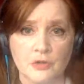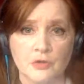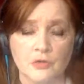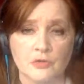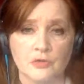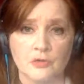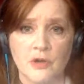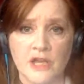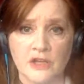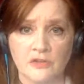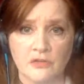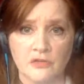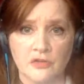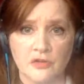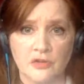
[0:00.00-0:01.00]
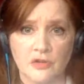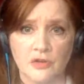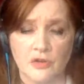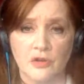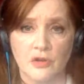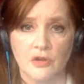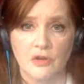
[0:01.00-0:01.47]
You could read,
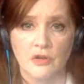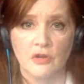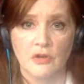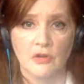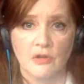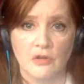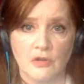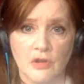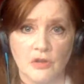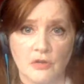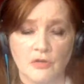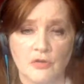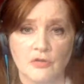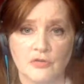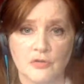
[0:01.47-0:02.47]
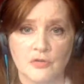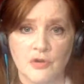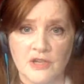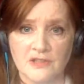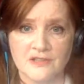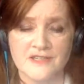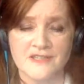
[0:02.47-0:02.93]
you could
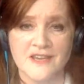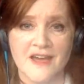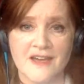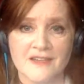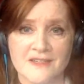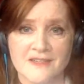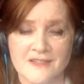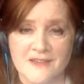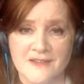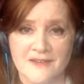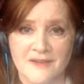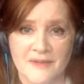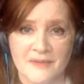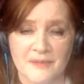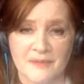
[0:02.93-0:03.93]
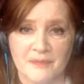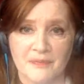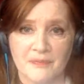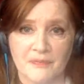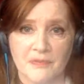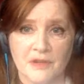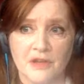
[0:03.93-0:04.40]
criticize,
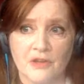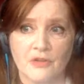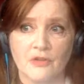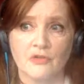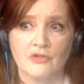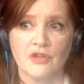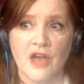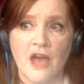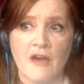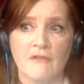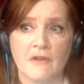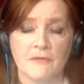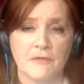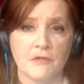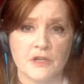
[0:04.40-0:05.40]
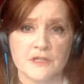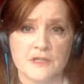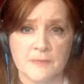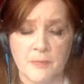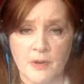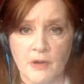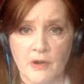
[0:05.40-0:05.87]
you could have a
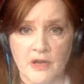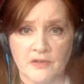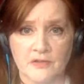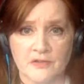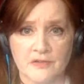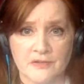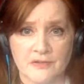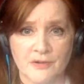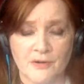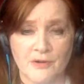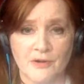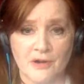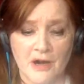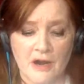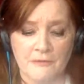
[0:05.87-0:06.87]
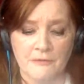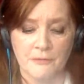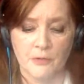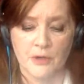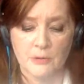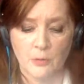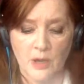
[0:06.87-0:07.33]
free spirit or a
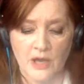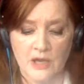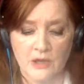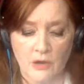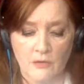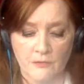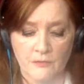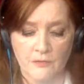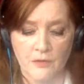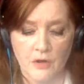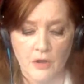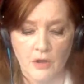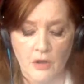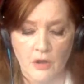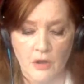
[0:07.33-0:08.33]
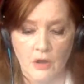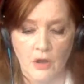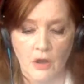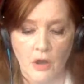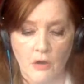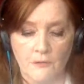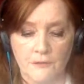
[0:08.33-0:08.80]
free way of
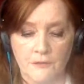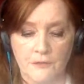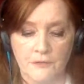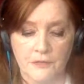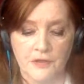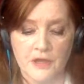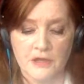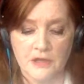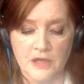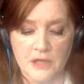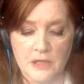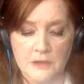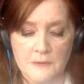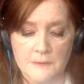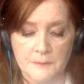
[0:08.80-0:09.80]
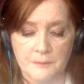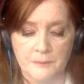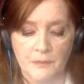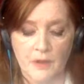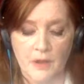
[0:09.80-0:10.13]
thinking.